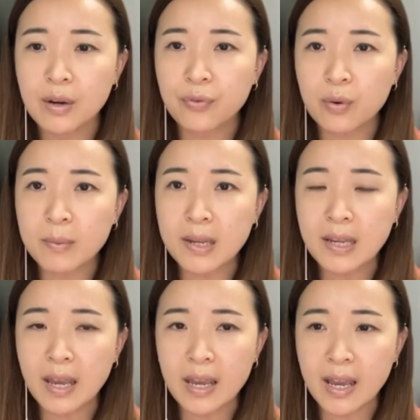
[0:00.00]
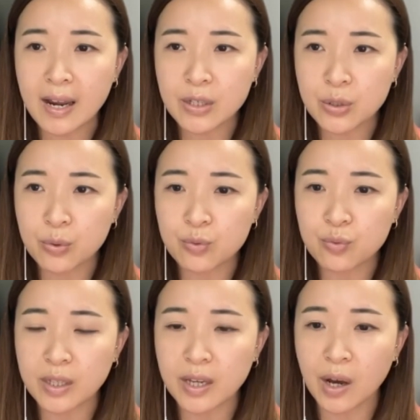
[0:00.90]
For me, AI tools
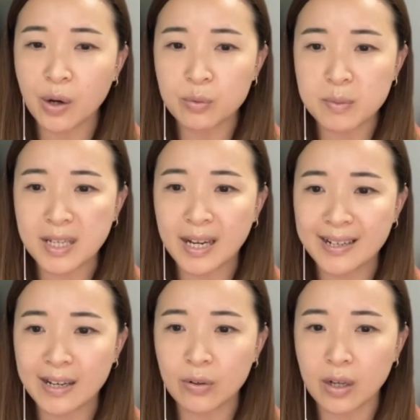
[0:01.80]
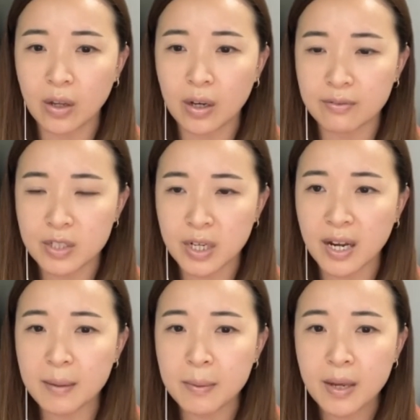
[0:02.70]
really helped me cut out a lot of
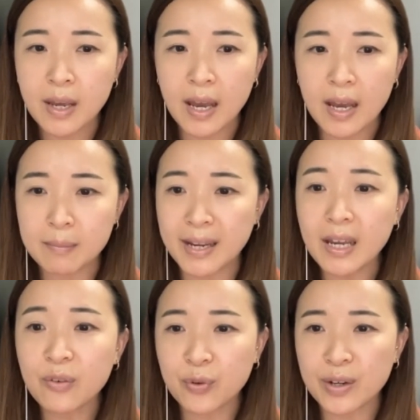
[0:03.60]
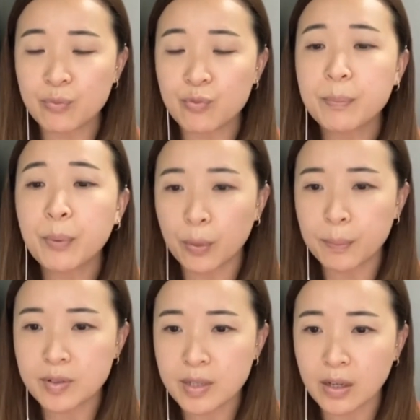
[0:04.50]
time and my effort in
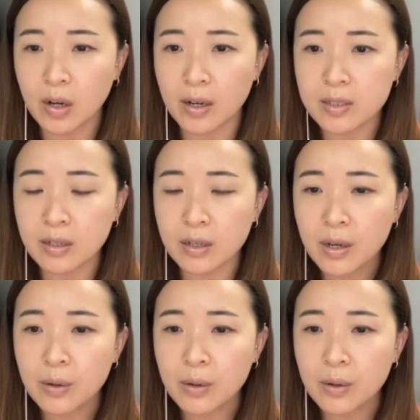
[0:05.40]
repurposing content,